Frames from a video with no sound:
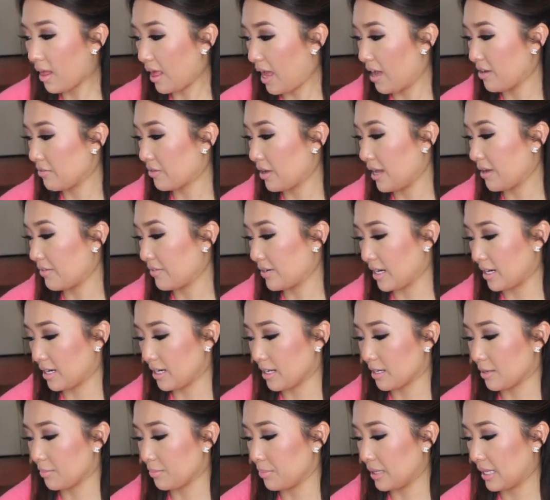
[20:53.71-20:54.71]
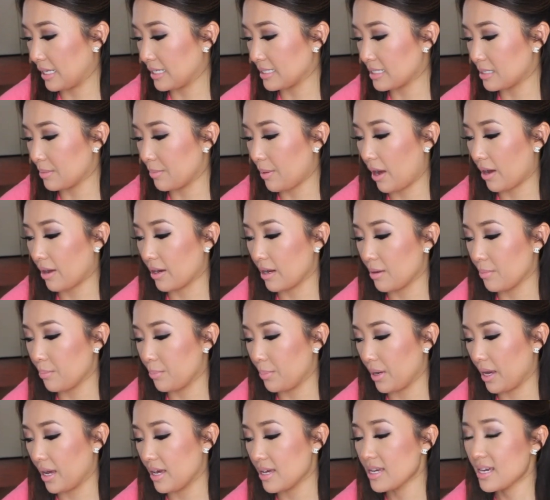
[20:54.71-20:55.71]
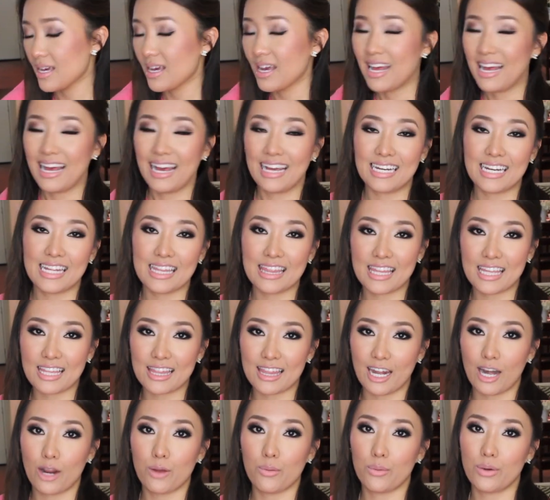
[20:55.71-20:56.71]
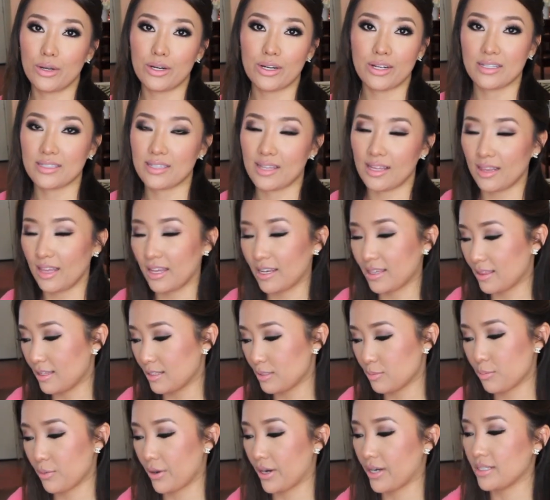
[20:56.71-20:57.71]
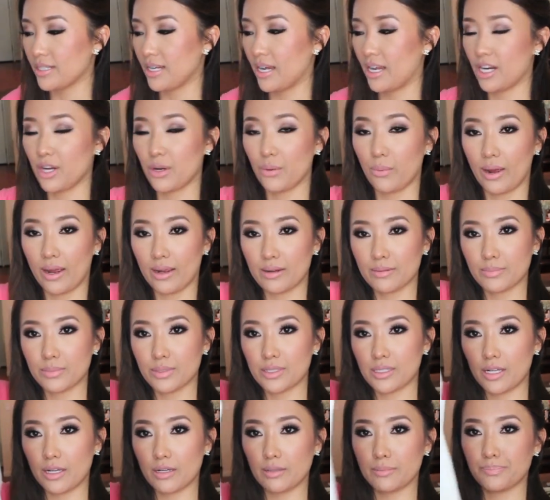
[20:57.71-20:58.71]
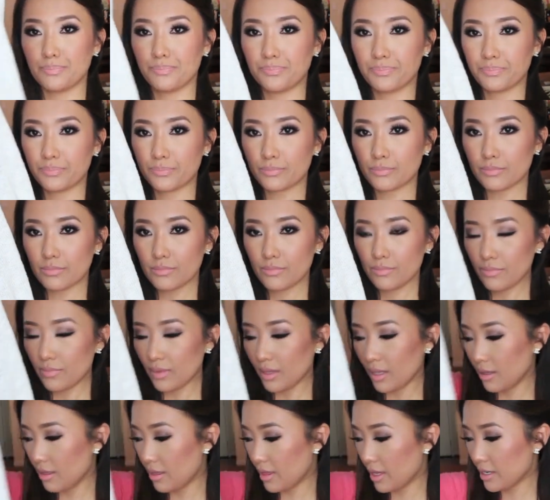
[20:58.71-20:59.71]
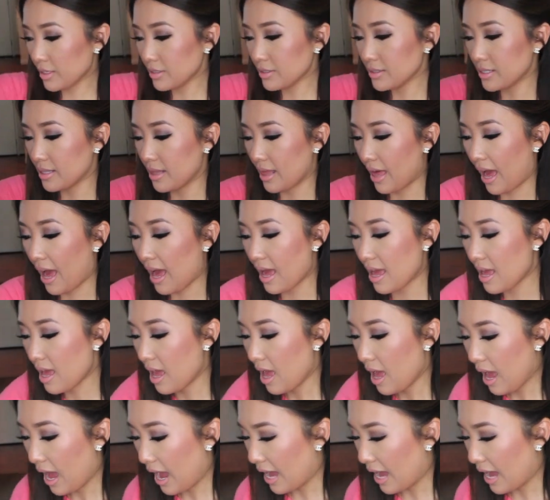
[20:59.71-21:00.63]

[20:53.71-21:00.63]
I haven't, had any complaints about it, but I didn't think that I would because I like this brand anyway, so there's that.